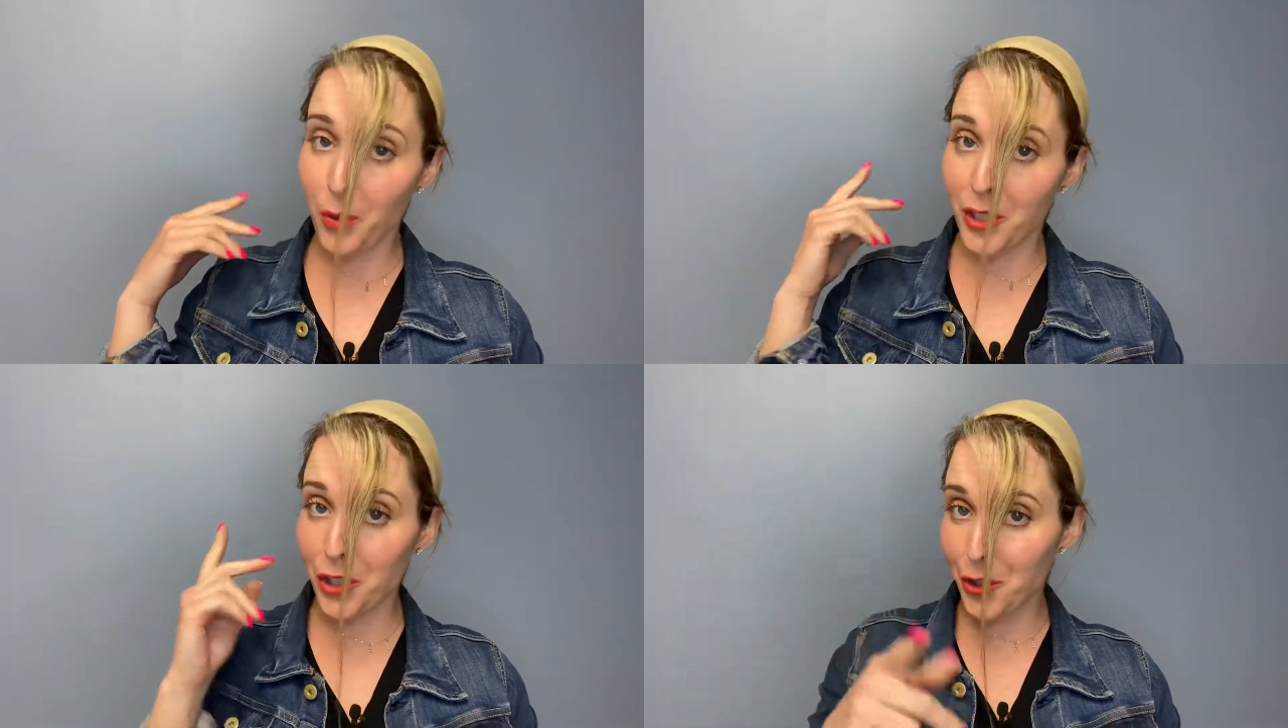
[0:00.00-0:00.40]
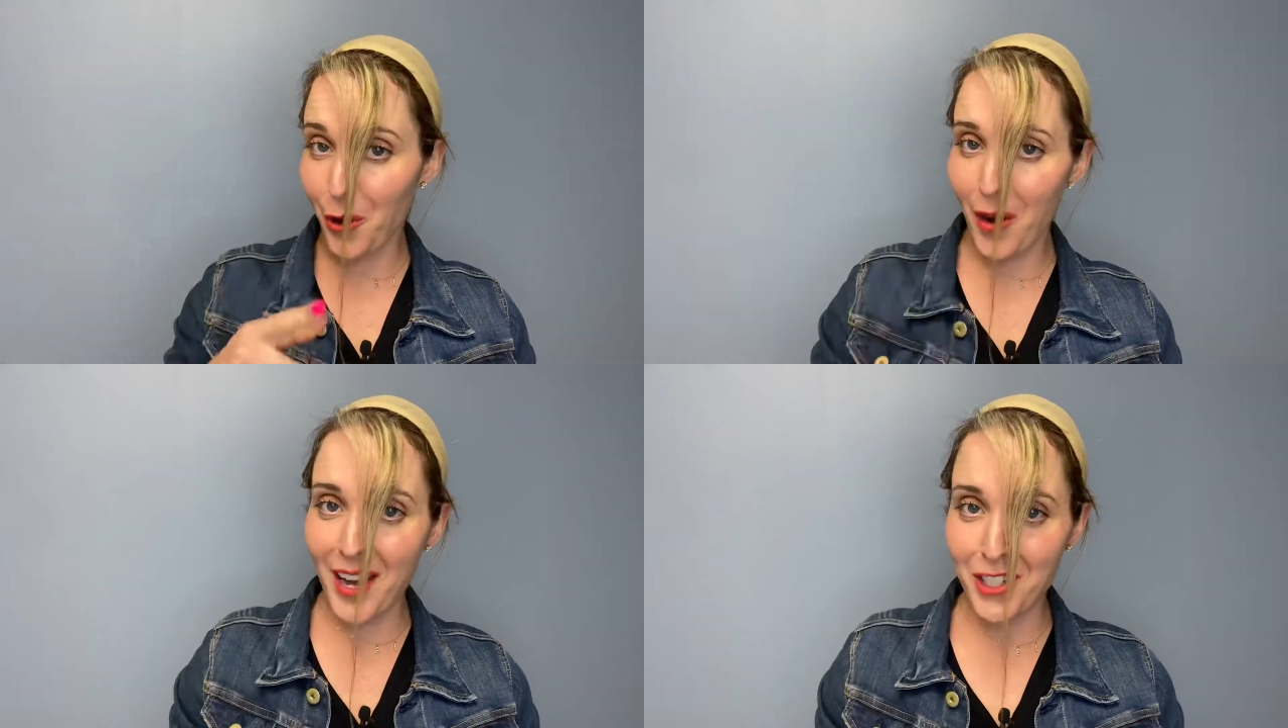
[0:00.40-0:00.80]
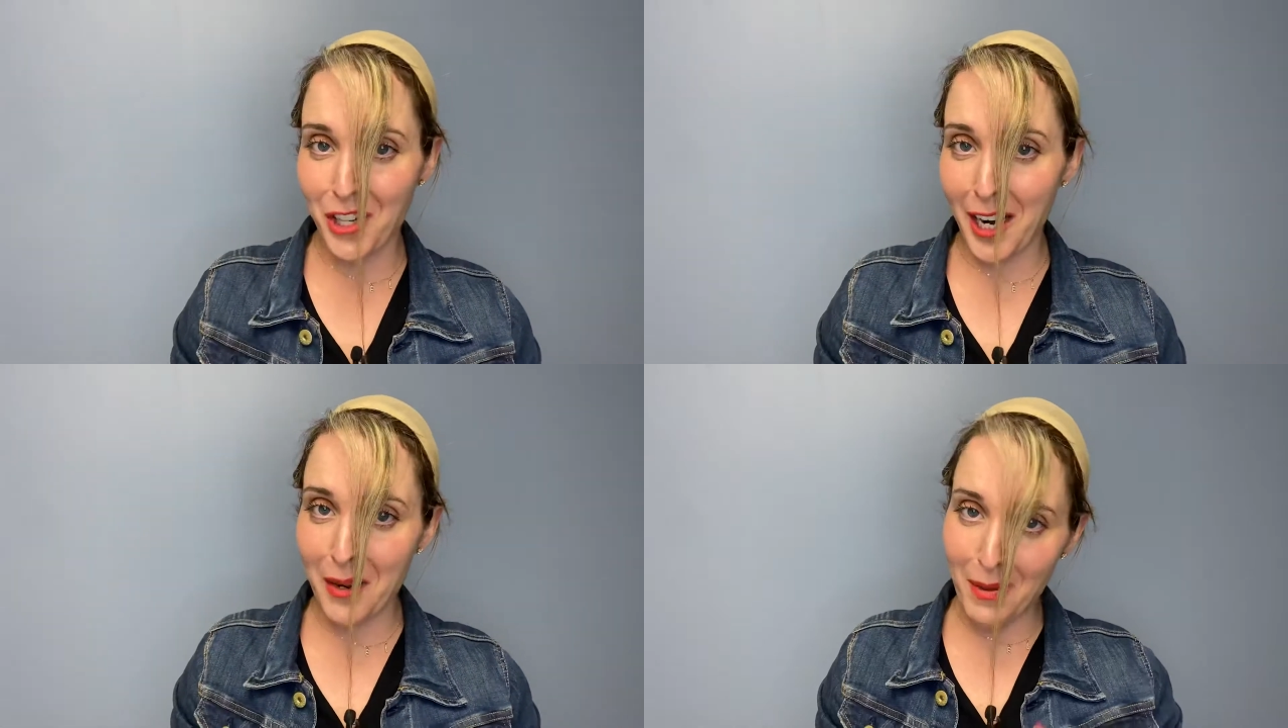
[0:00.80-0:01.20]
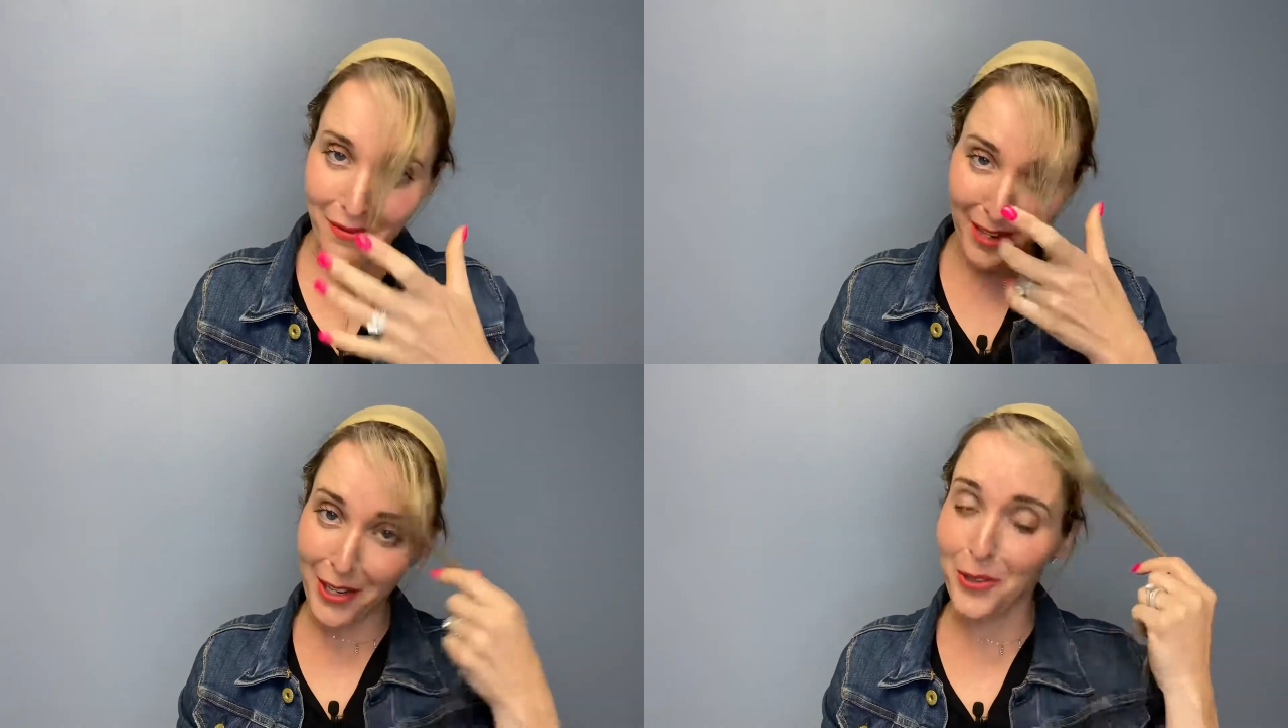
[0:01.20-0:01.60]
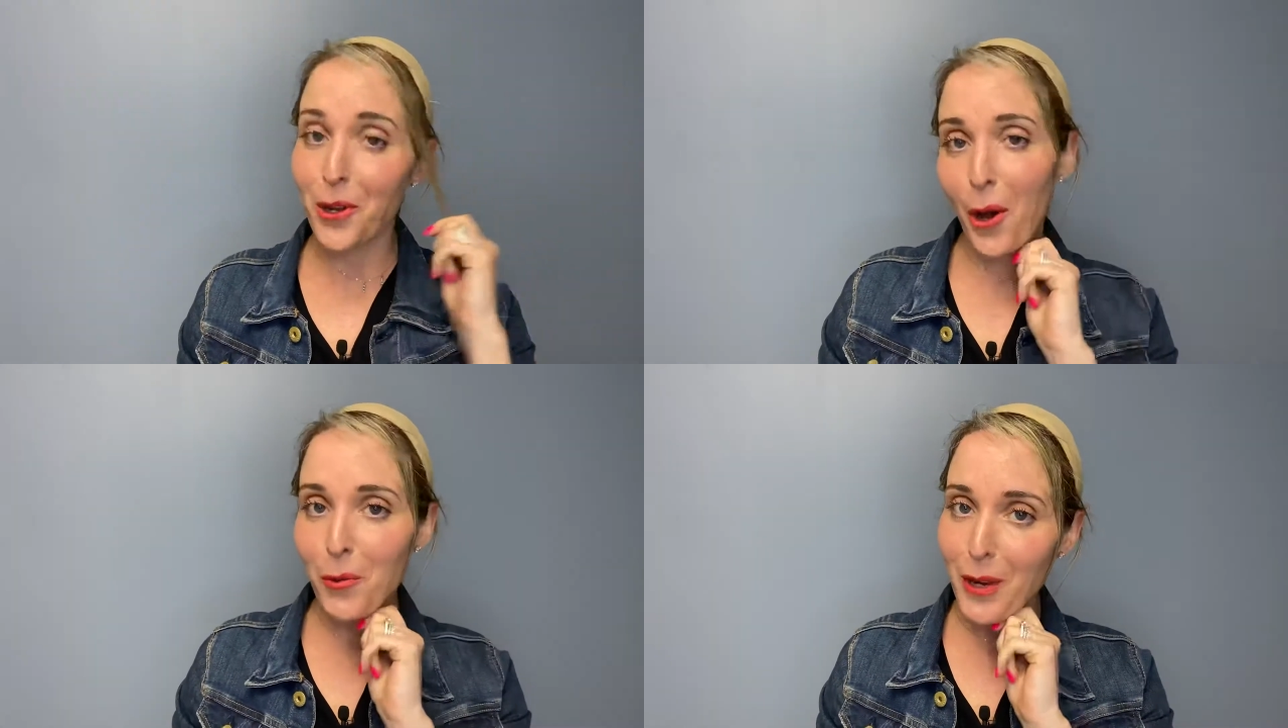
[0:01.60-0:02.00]
which go ahead and check out my videos
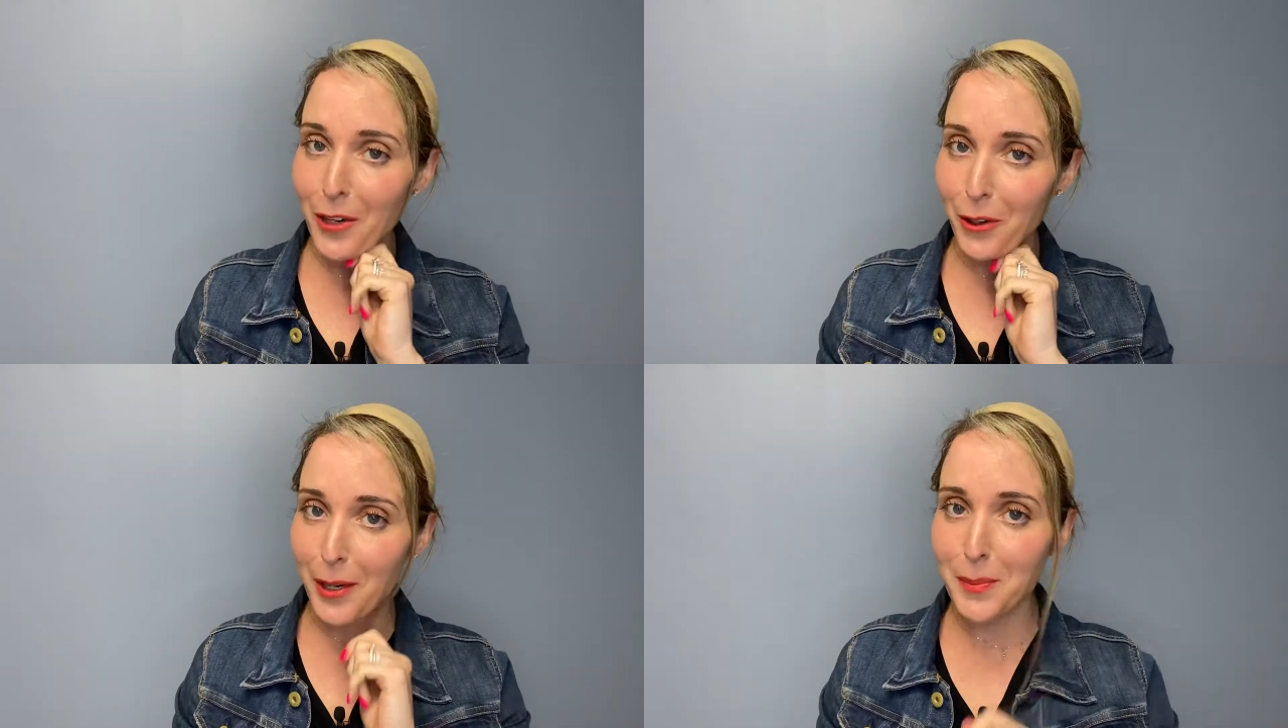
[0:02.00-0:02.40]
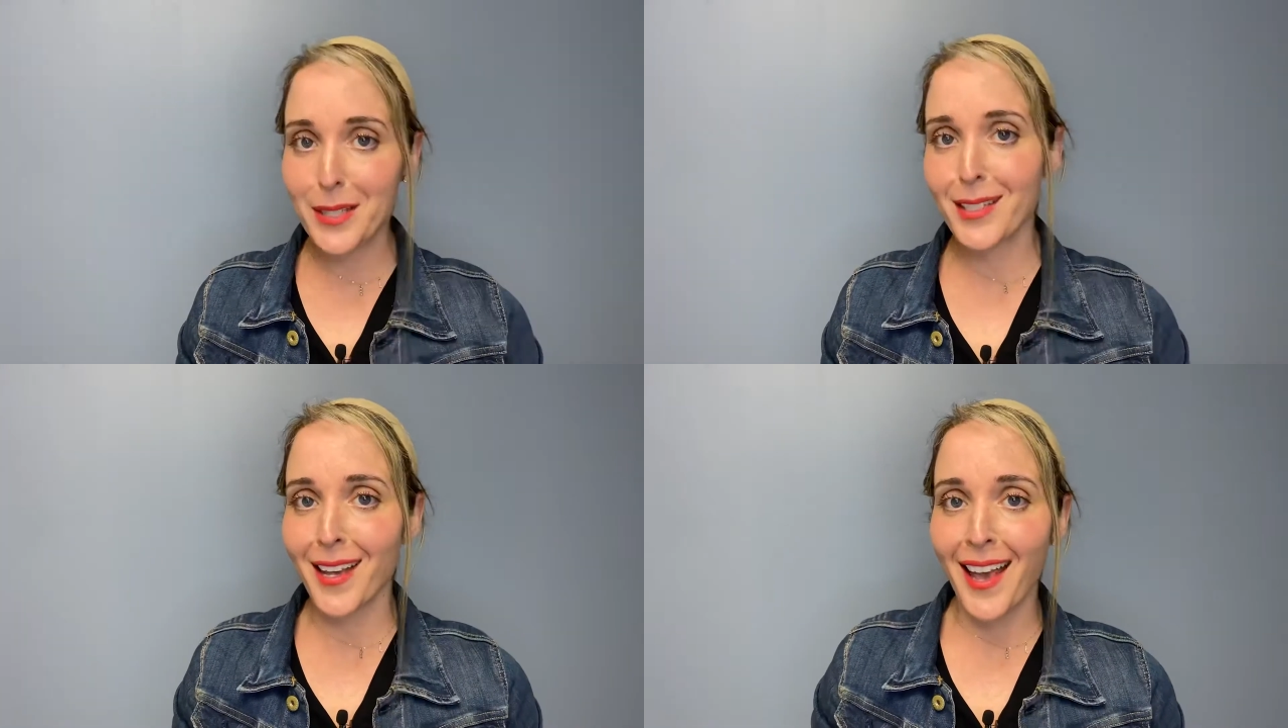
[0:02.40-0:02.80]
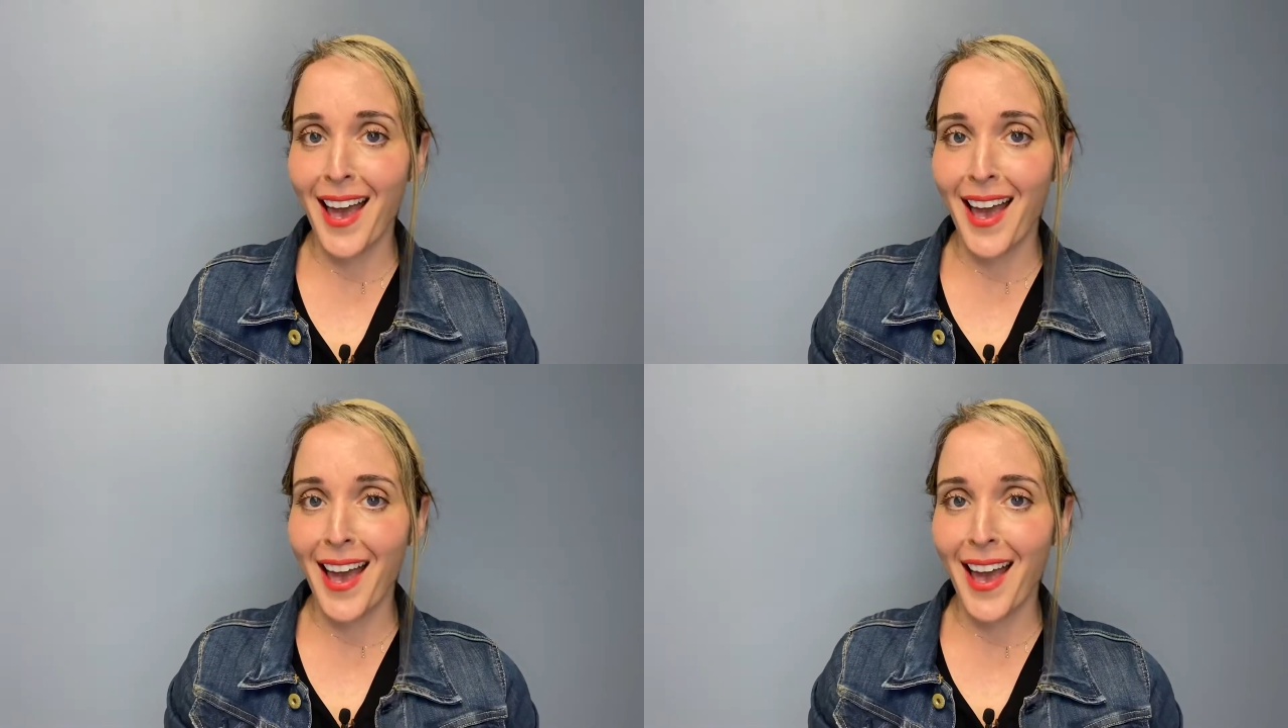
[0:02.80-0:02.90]
on wig grips